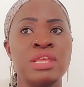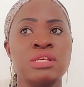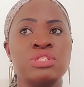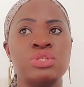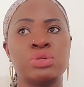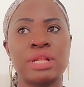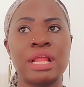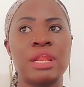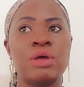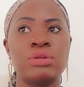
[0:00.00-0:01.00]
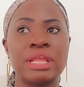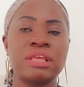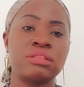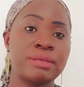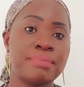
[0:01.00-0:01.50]
She took around
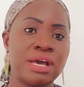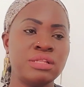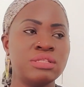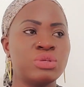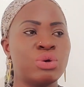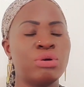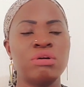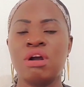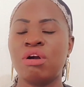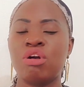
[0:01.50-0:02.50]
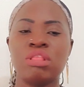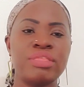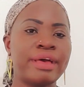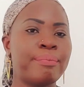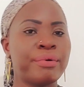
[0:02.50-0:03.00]
like 3 months. So all
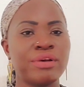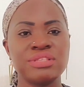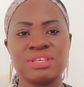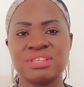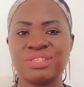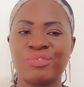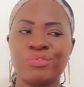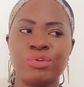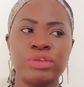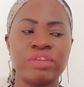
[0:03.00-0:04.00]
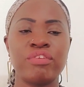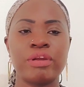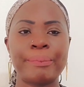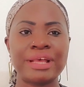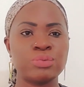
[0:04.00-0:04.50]
that process of looking for a
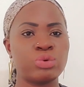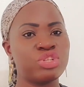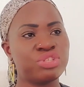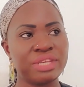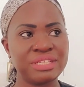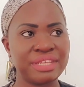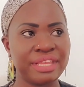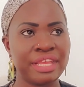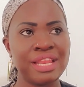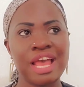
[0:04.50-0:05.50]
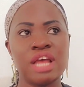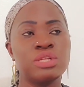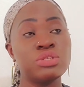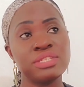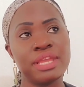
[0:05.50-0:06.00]
passport changed again. I had
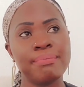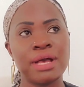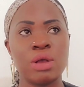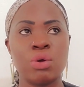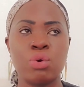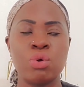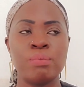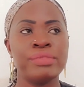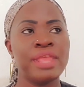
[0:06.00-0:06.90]
to stay back home.